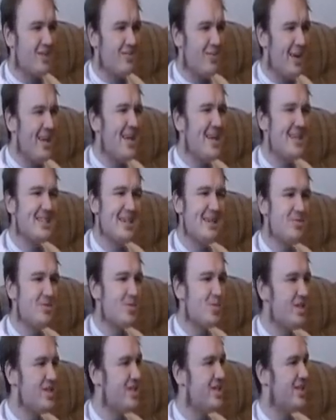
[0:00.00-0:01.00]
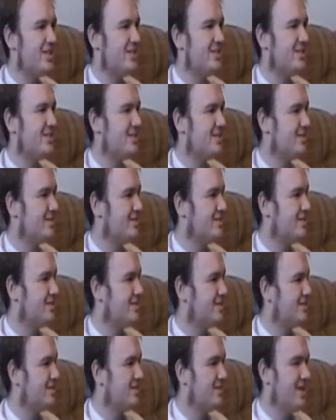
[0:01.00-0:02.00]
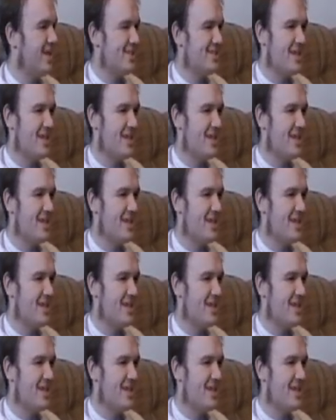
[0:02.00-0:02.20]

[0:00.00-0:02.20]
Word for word: Why you guys keep switching this?